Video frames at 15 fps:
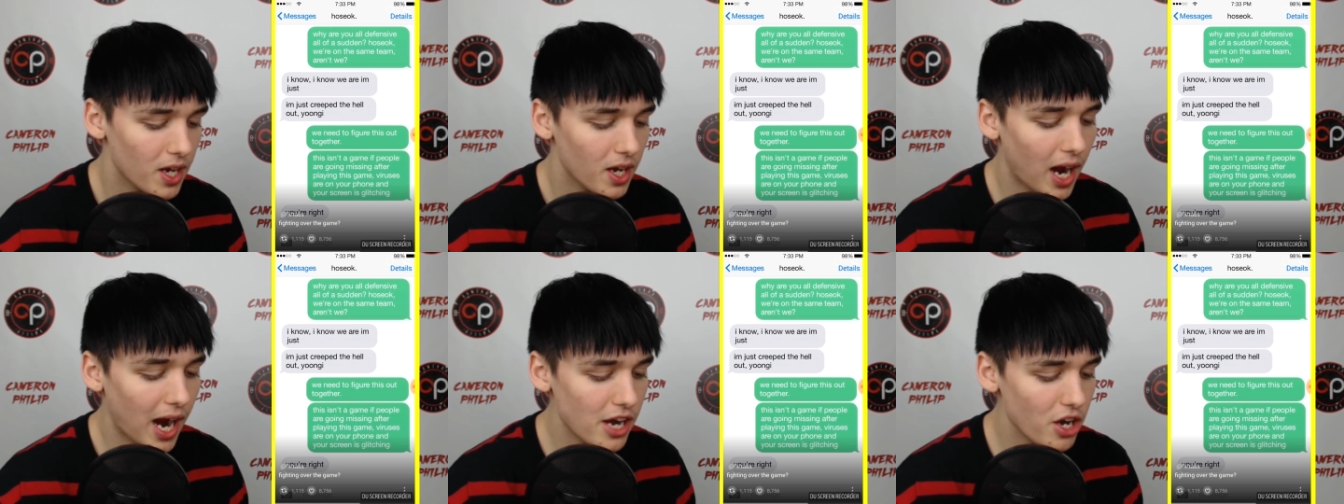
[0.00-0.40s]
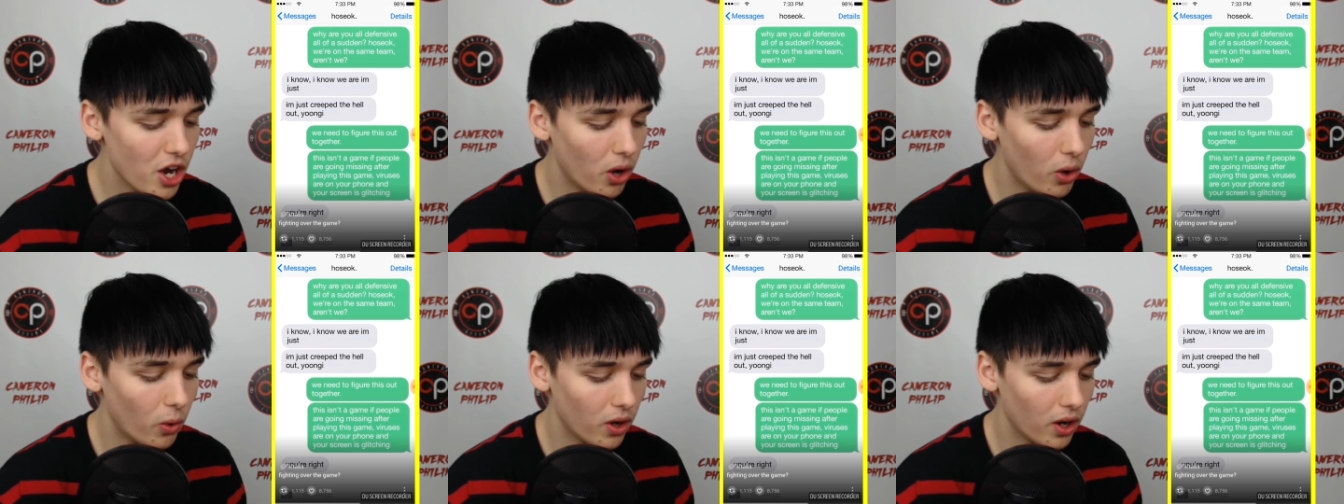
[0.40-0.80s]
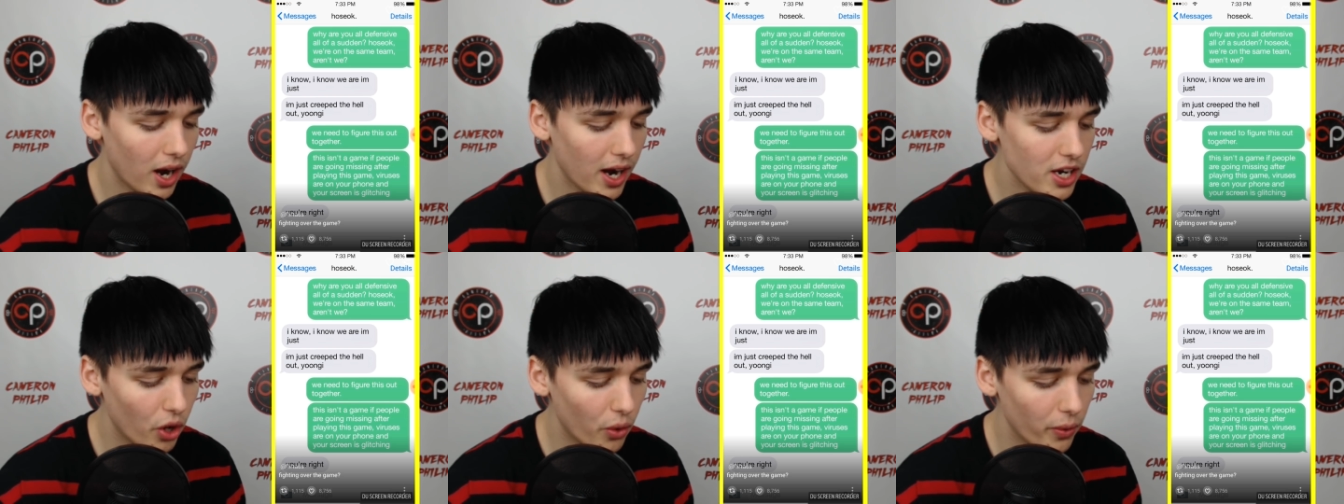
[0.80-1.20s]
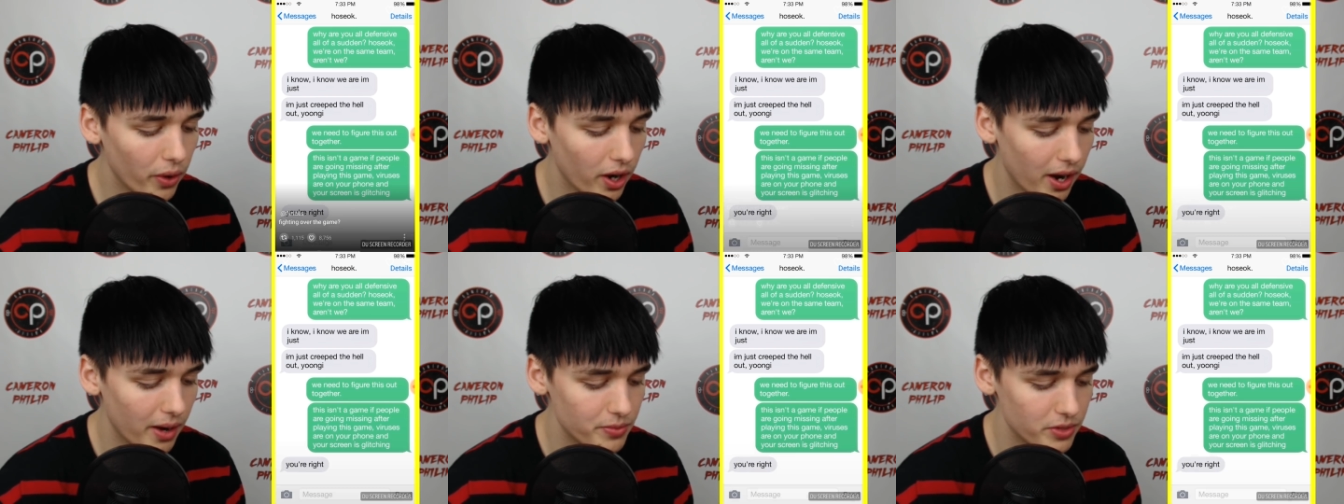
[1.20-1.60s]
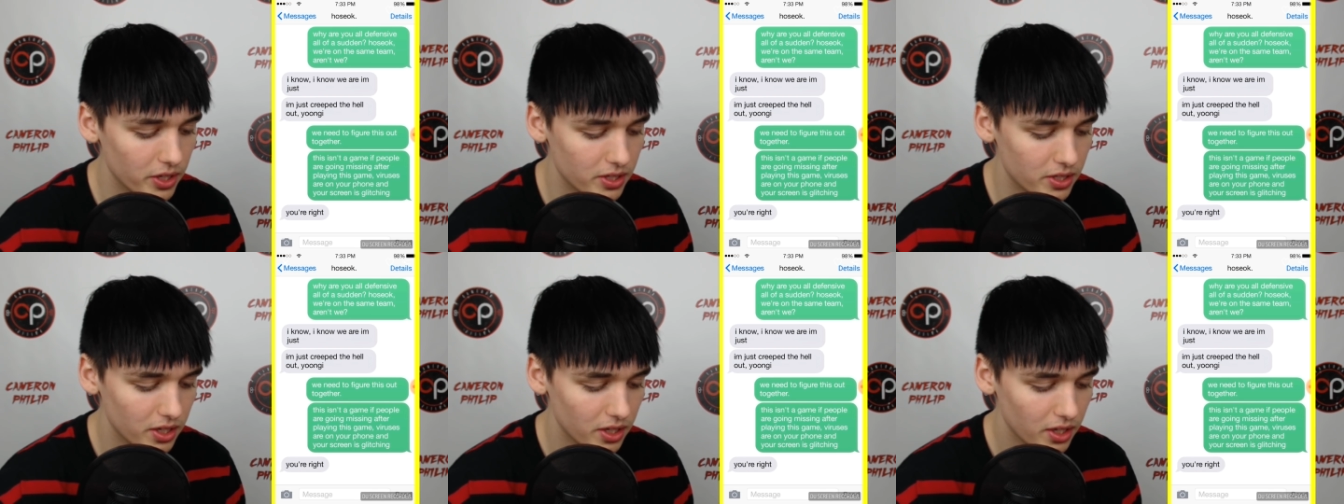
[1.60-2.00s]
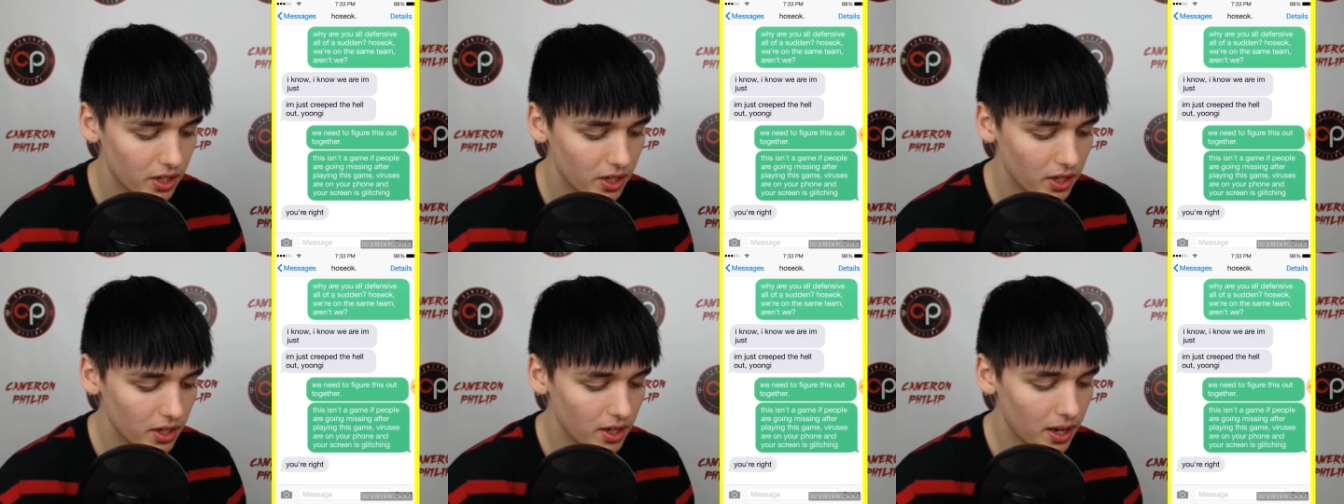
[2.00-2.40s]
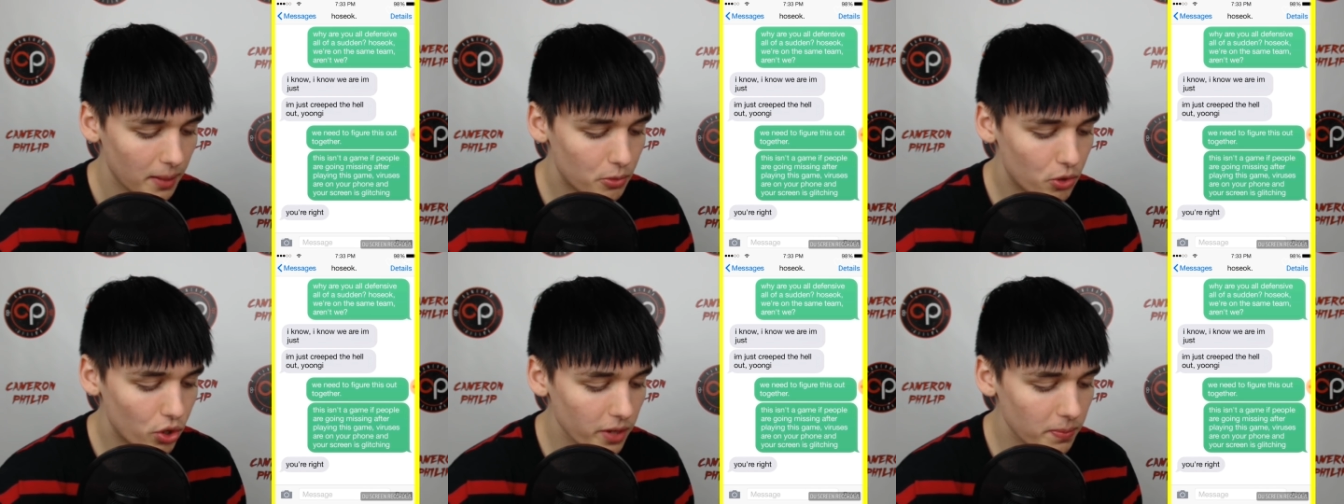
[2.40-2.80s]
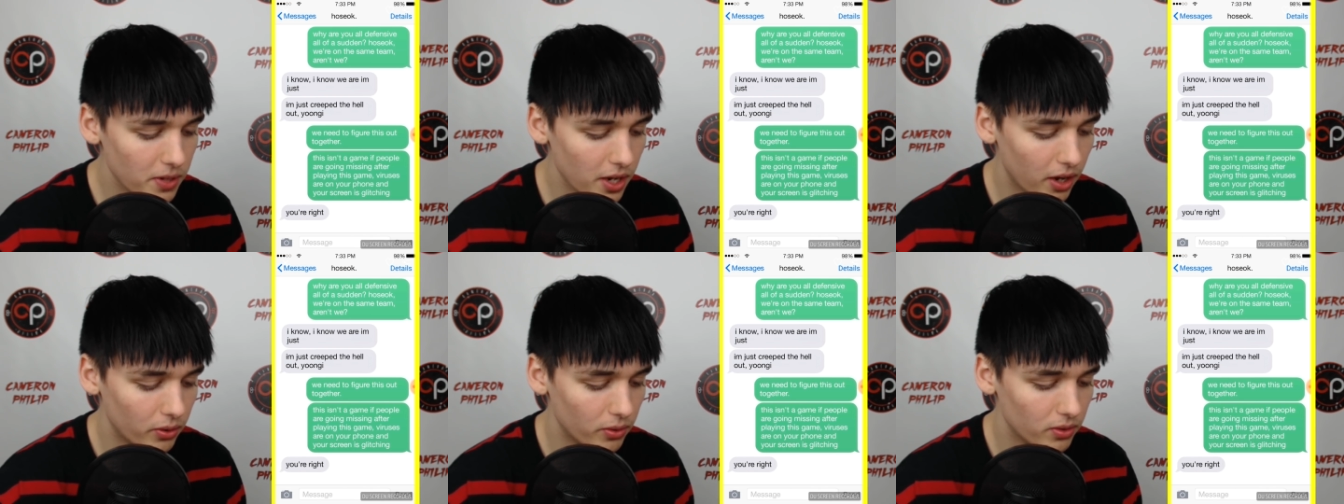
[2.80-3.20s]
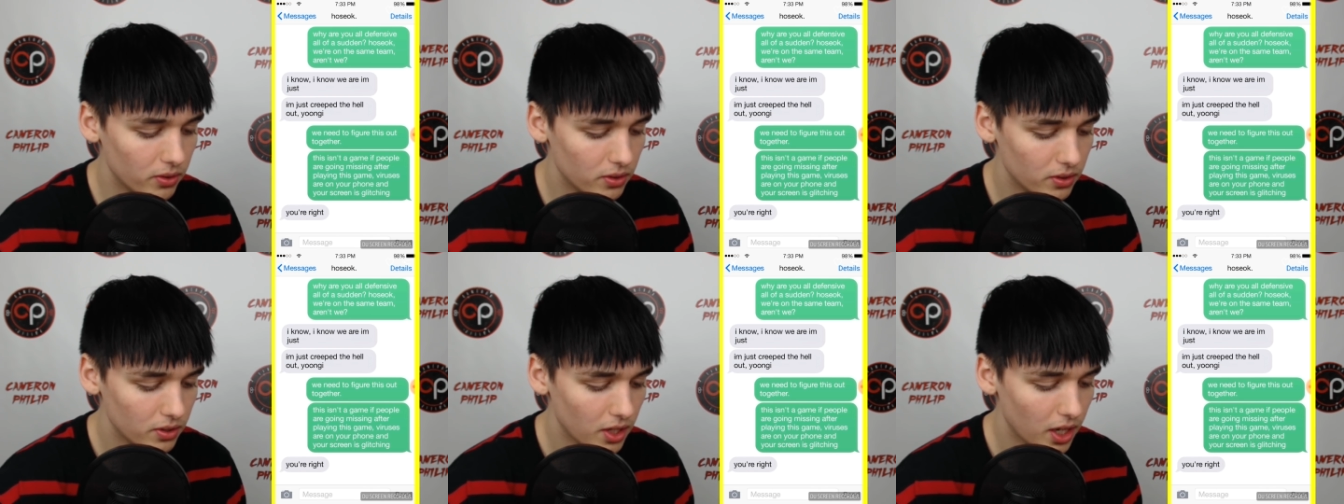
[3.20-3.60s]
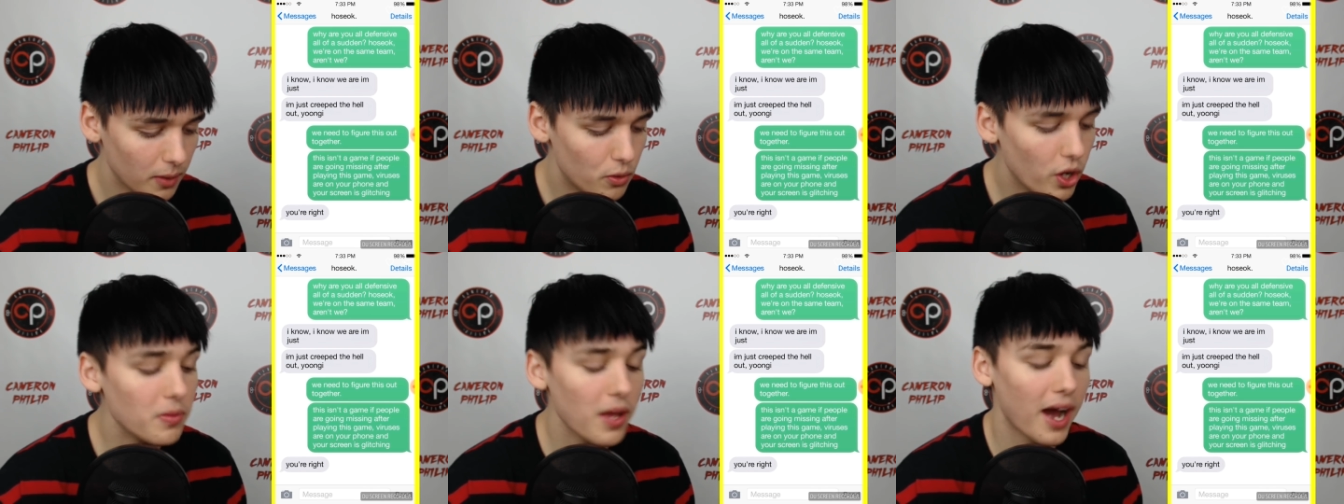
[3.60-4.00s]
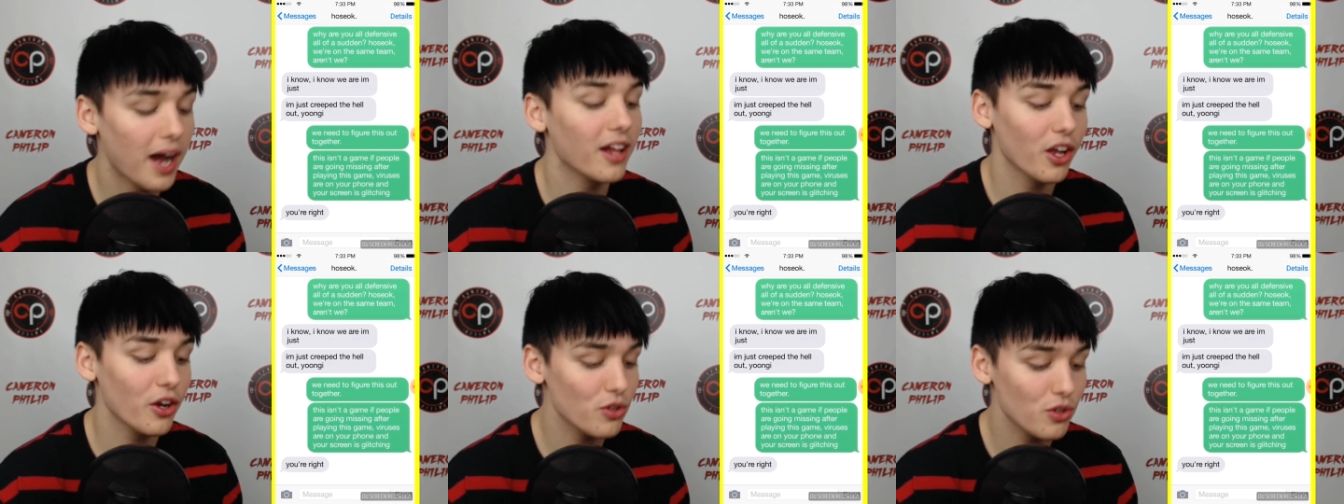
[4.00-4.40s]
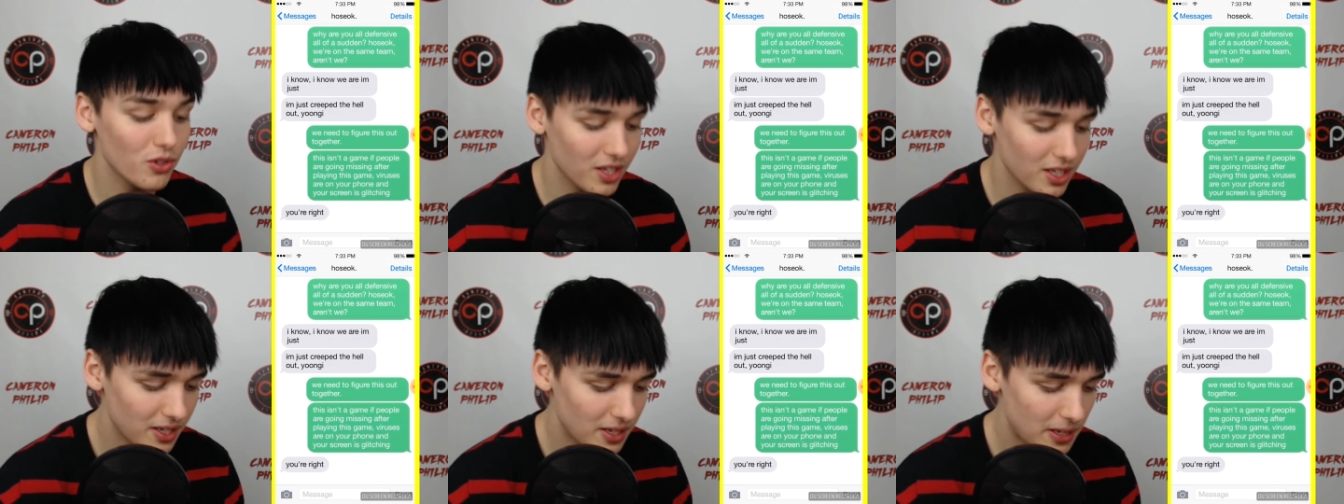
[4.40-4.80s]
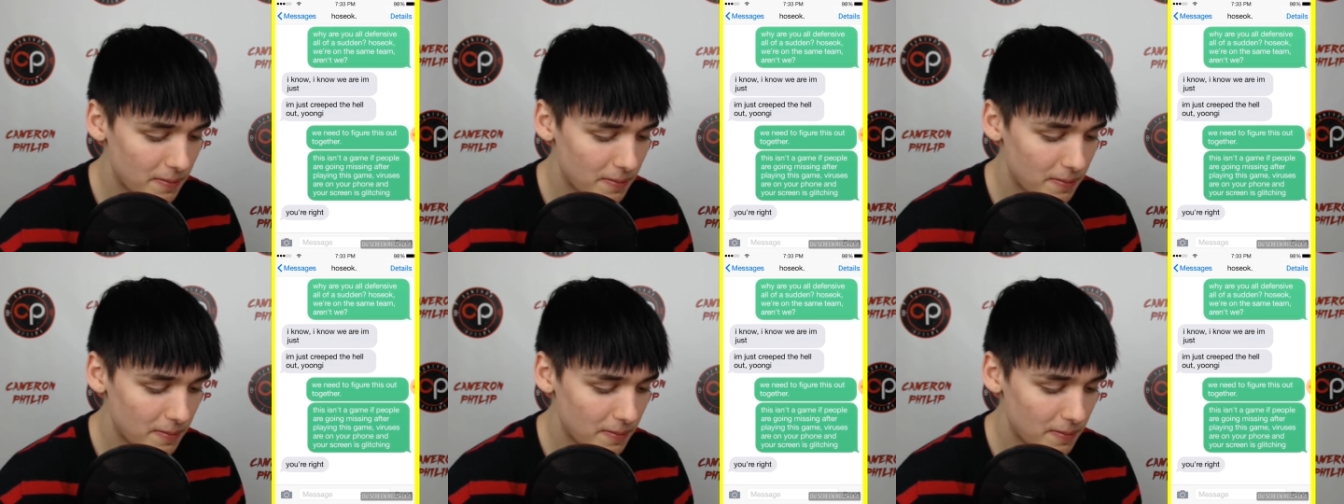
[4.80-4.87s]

I know. I know we are. I'm just... I'm creeped out. I'm creeped the hell out, Yoongi.